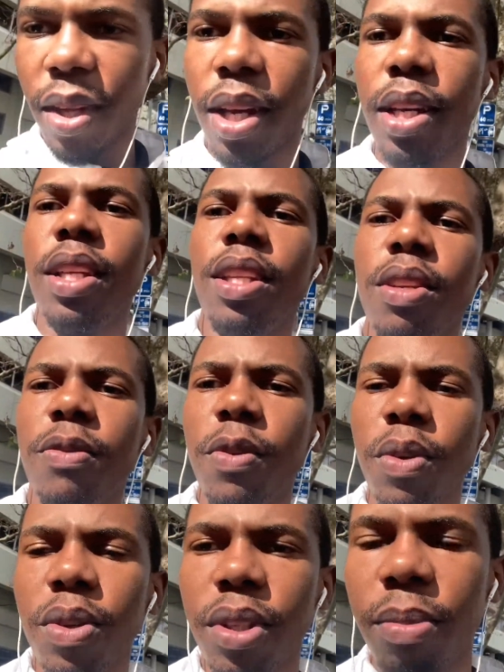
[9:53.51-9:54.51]
either the
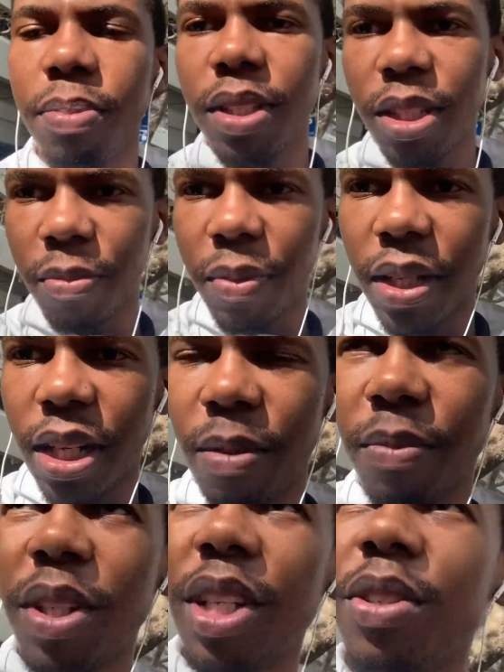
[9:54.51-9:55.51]
phone or the PC. But
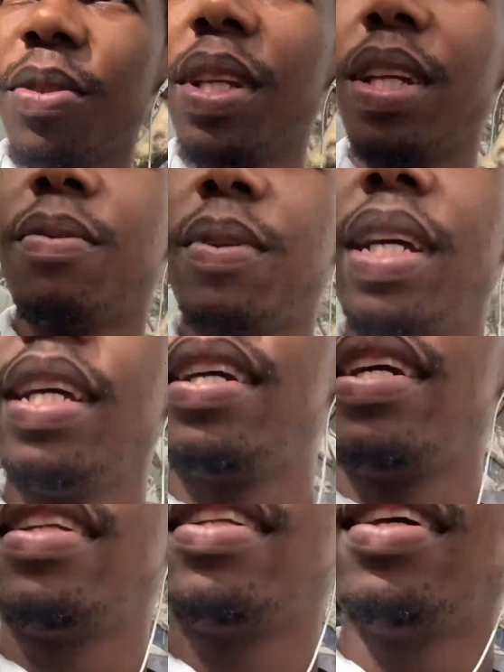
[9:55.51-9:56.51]
I'm going to do that when I get